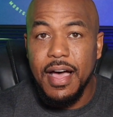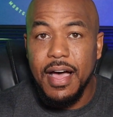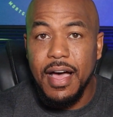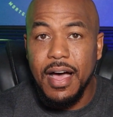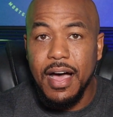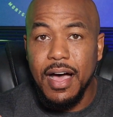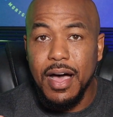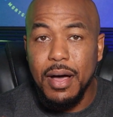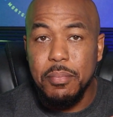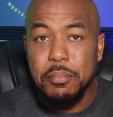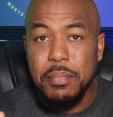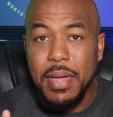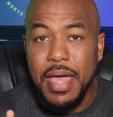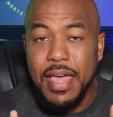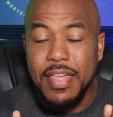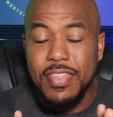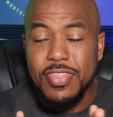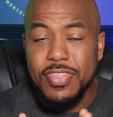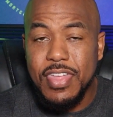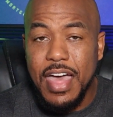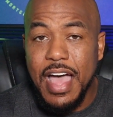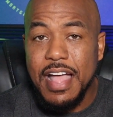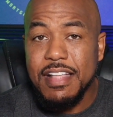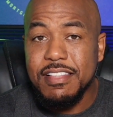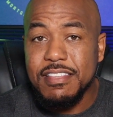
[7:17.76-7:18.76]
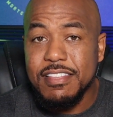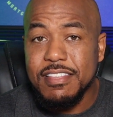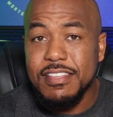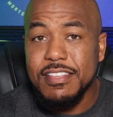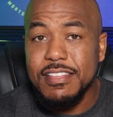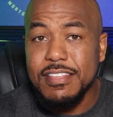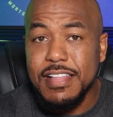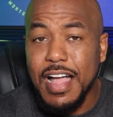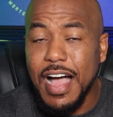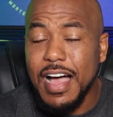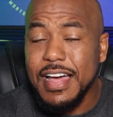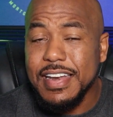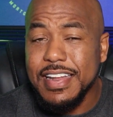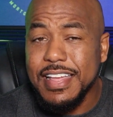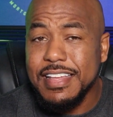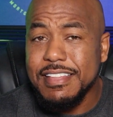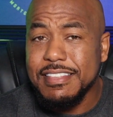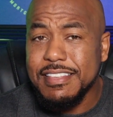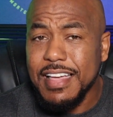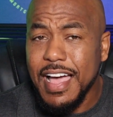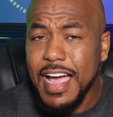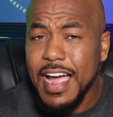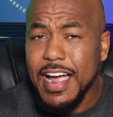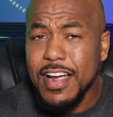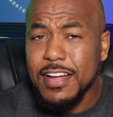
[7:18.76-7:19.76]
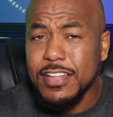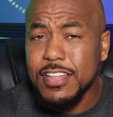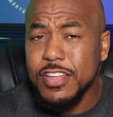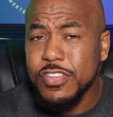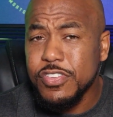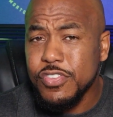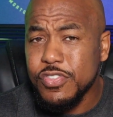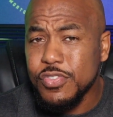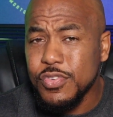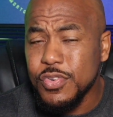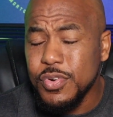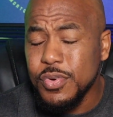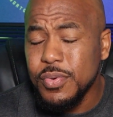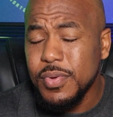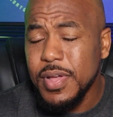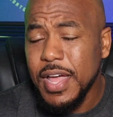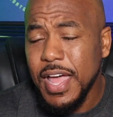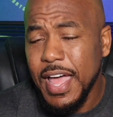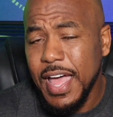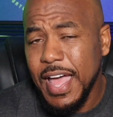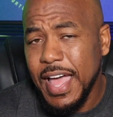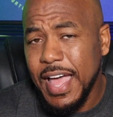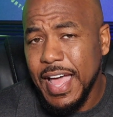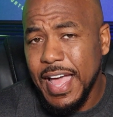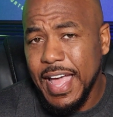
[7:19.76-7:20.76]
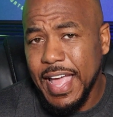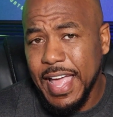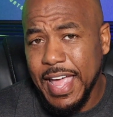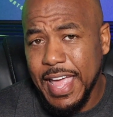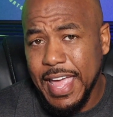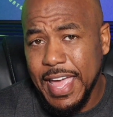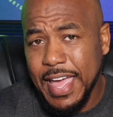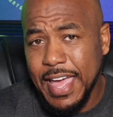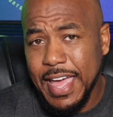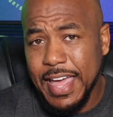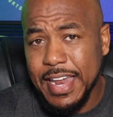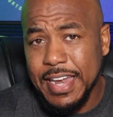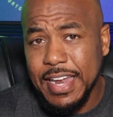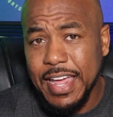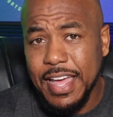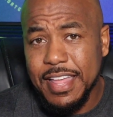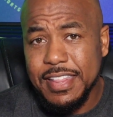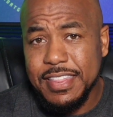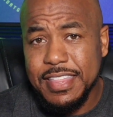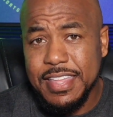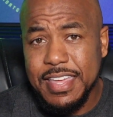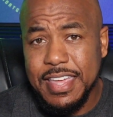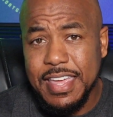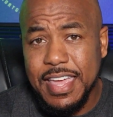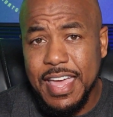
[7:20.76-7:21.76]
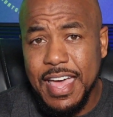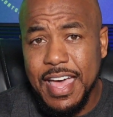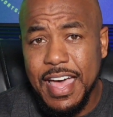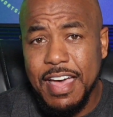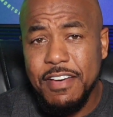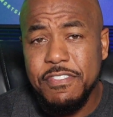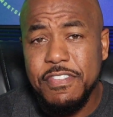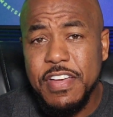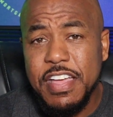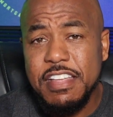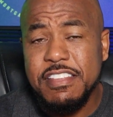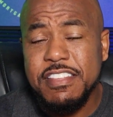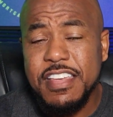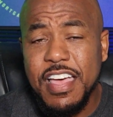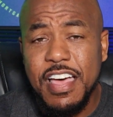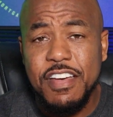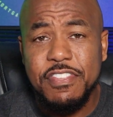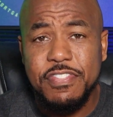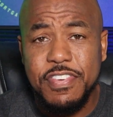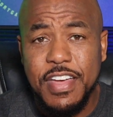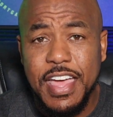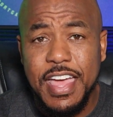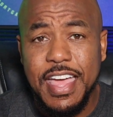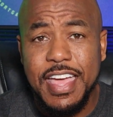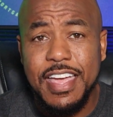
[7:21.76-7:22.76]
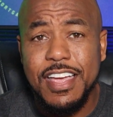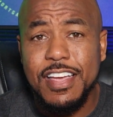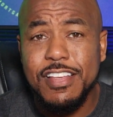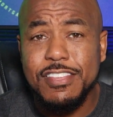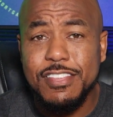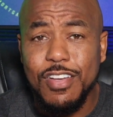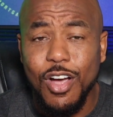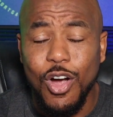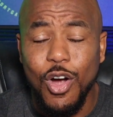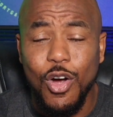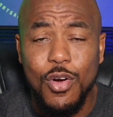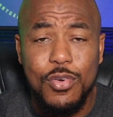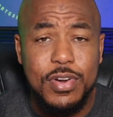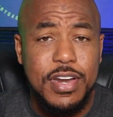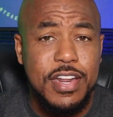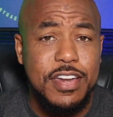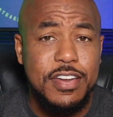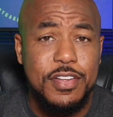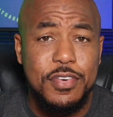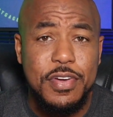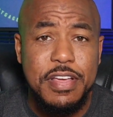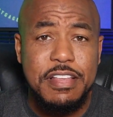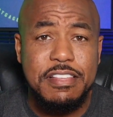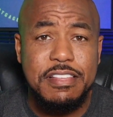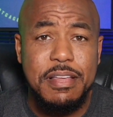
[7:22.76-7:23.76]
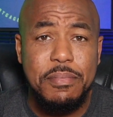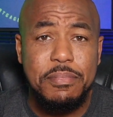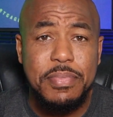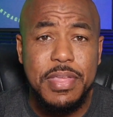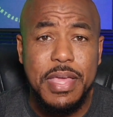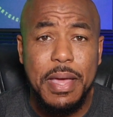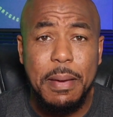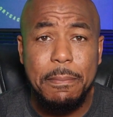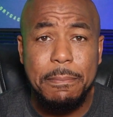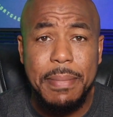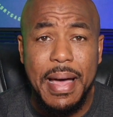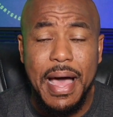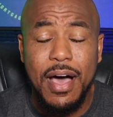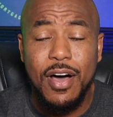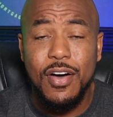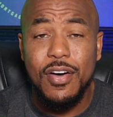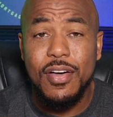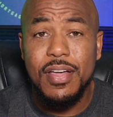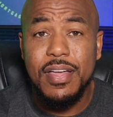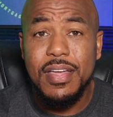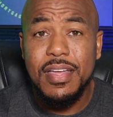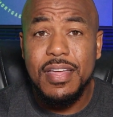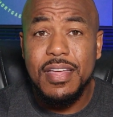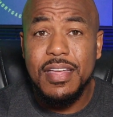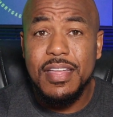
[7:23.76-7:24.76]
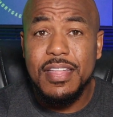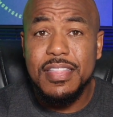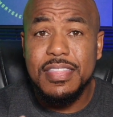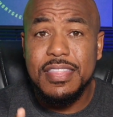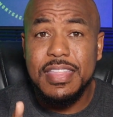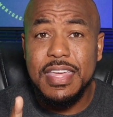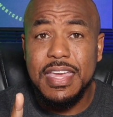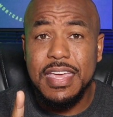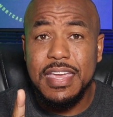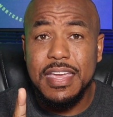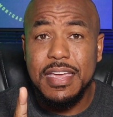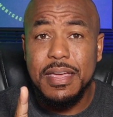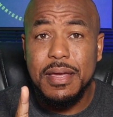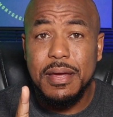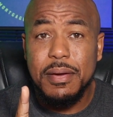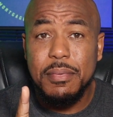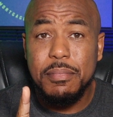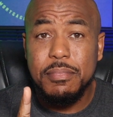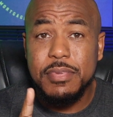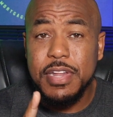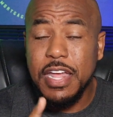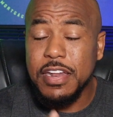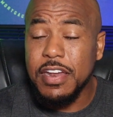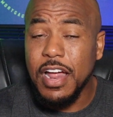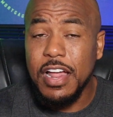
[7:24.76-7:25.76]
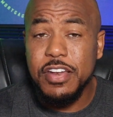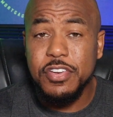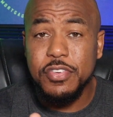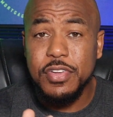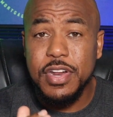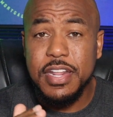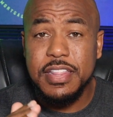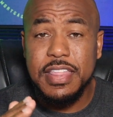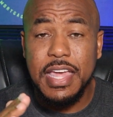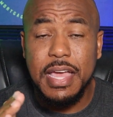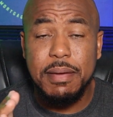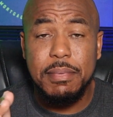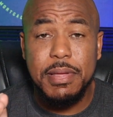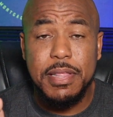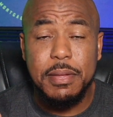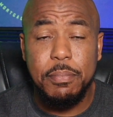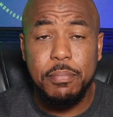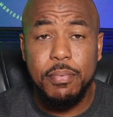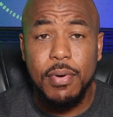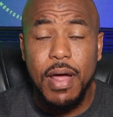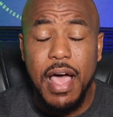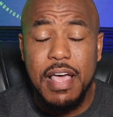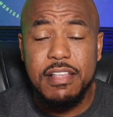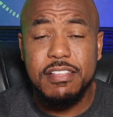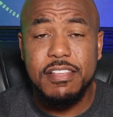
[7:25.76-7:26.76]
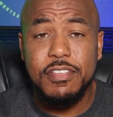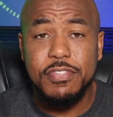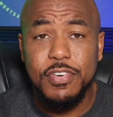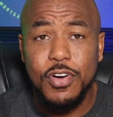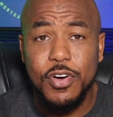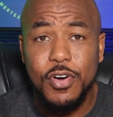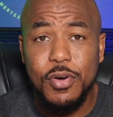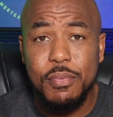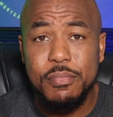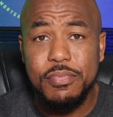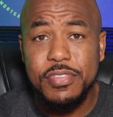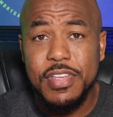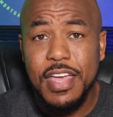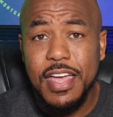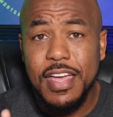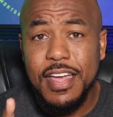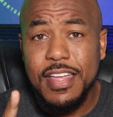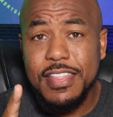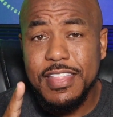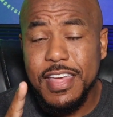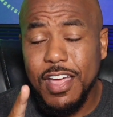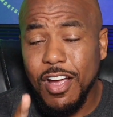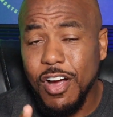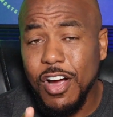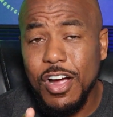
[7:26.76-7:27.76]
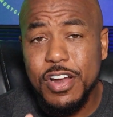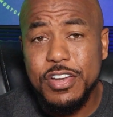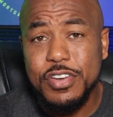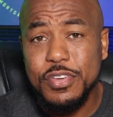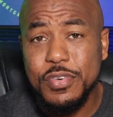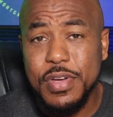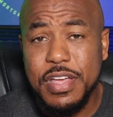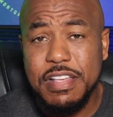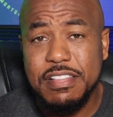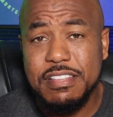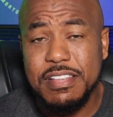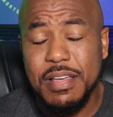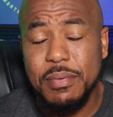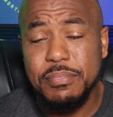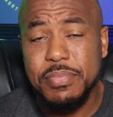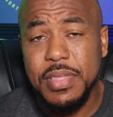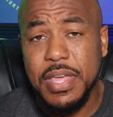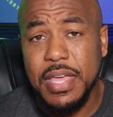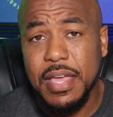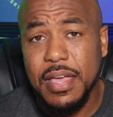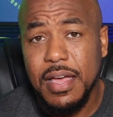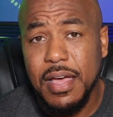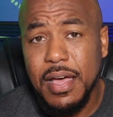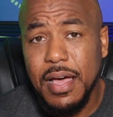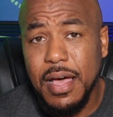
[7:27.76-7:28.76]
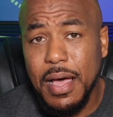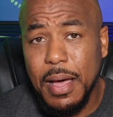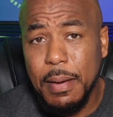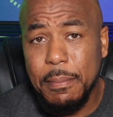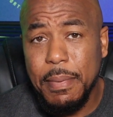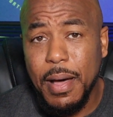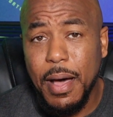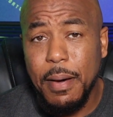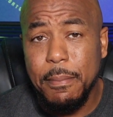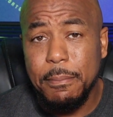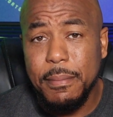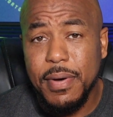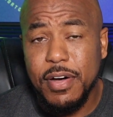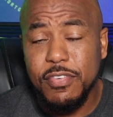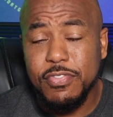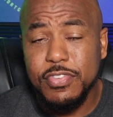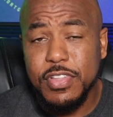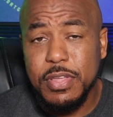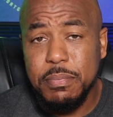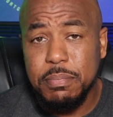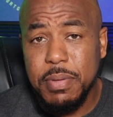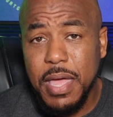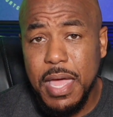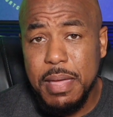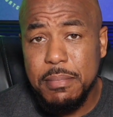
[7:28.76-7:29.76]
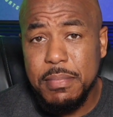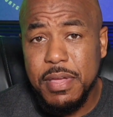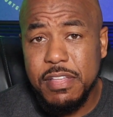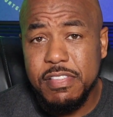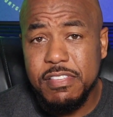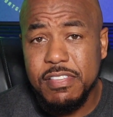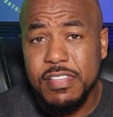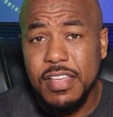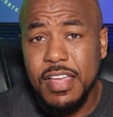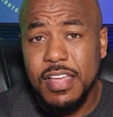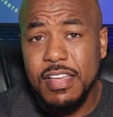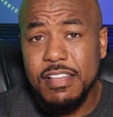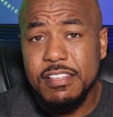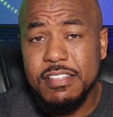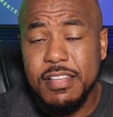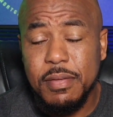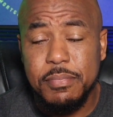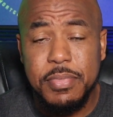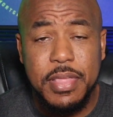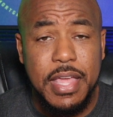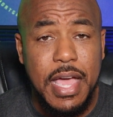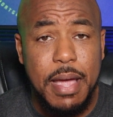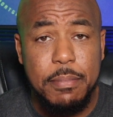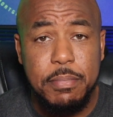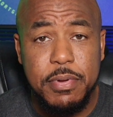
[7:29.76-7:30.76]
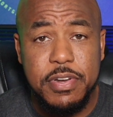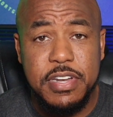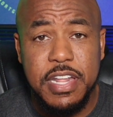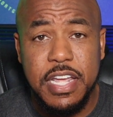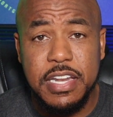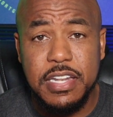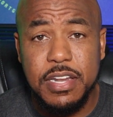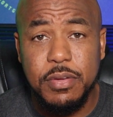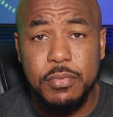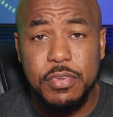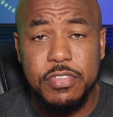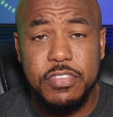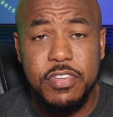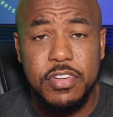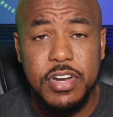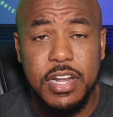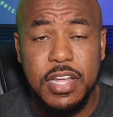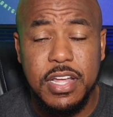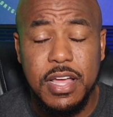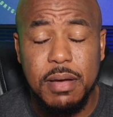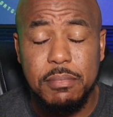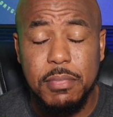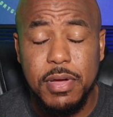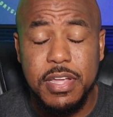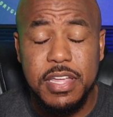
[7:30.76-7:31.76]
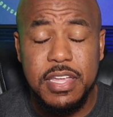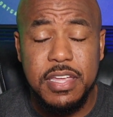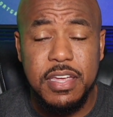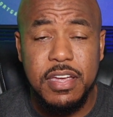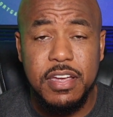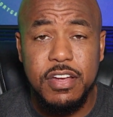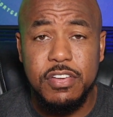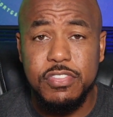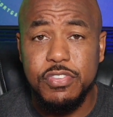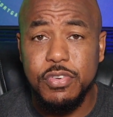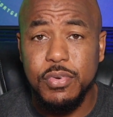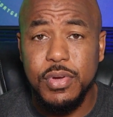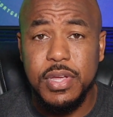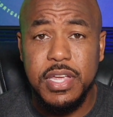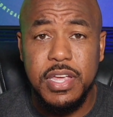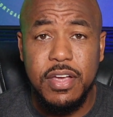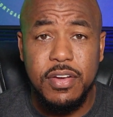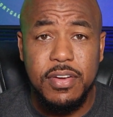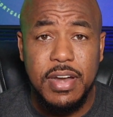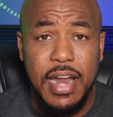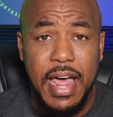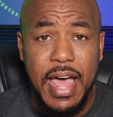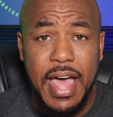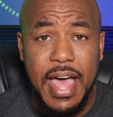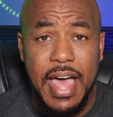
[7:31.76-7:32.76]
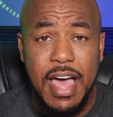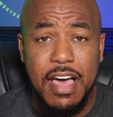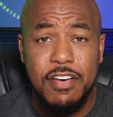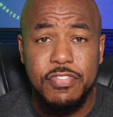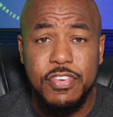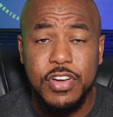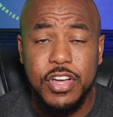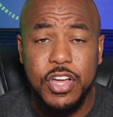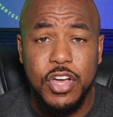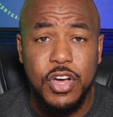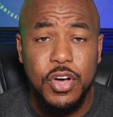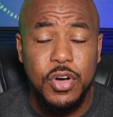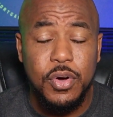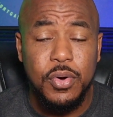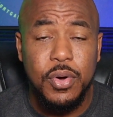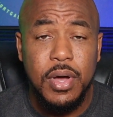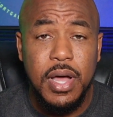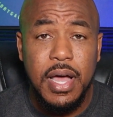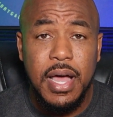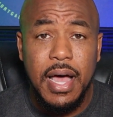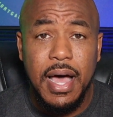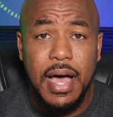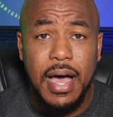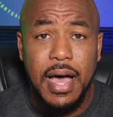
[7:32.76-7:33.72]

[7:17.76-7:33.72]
And that's not entirely true. And the FHFA is already doing something about they're not doing anything about the price of homes. They are doing something about monthly payments, something I predicted was going to come a year to a year and a half ago.